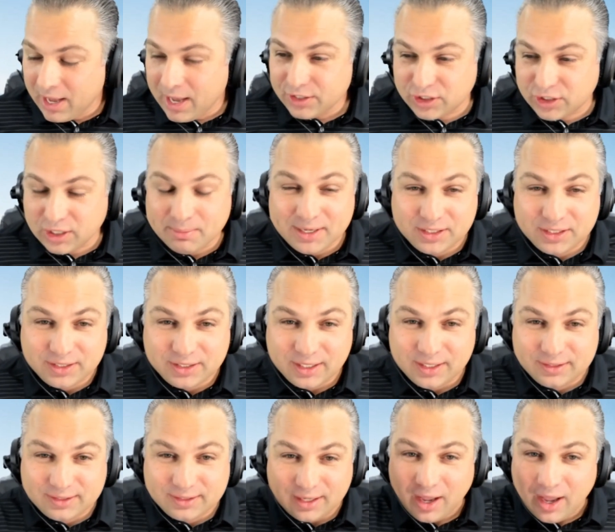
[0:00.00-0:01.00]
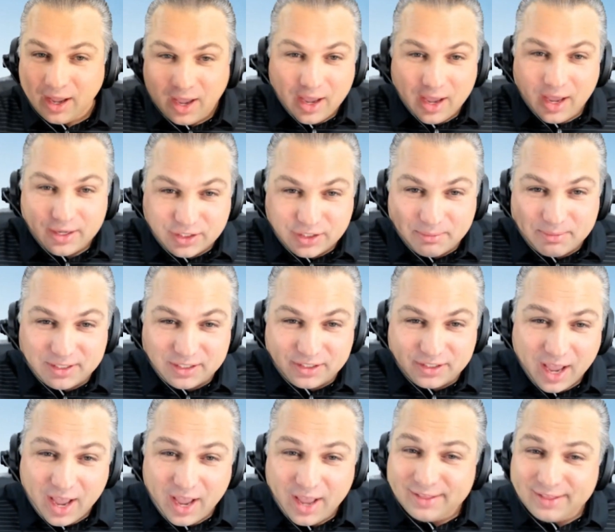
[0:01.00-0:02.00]
Jimmy sees Jimmy just
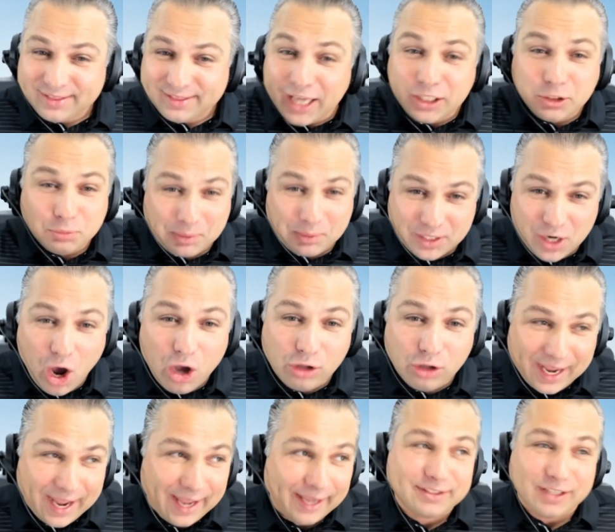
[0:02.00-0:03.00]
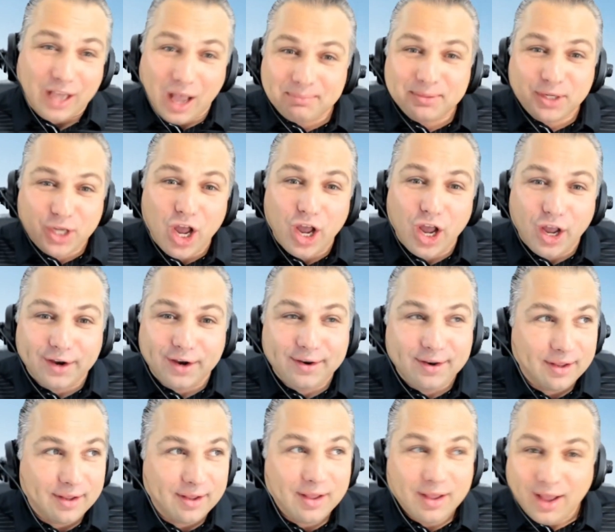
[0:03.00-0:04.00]
thanks, but no thanks. I'm good.
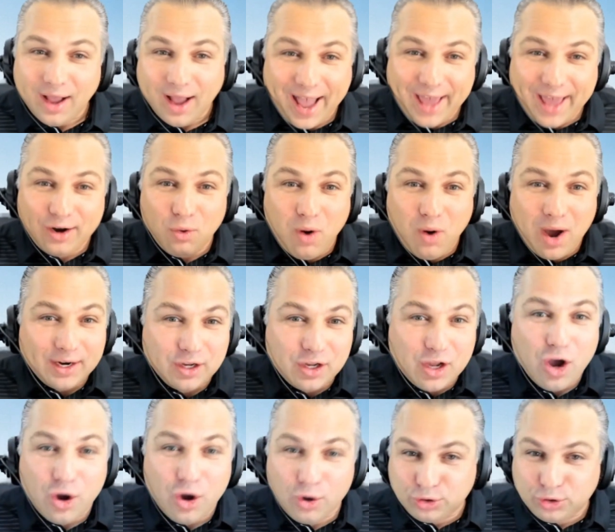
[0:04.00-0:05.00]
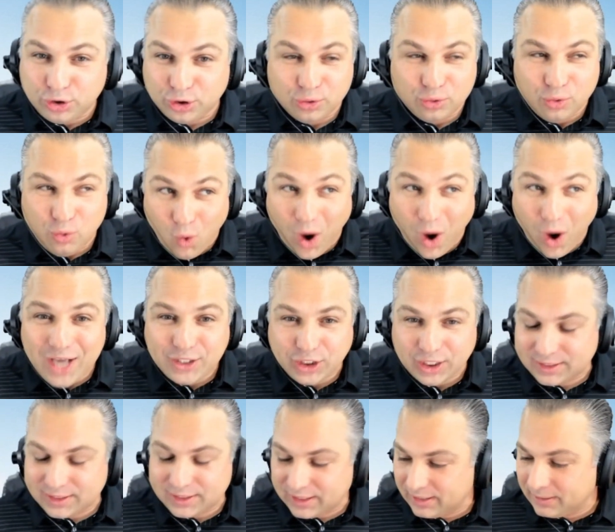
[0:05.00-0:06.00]
I don't want to go to
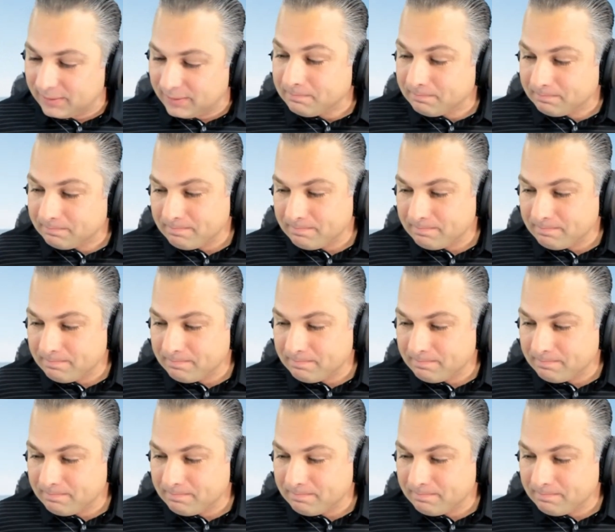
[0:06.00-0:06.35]
Washington.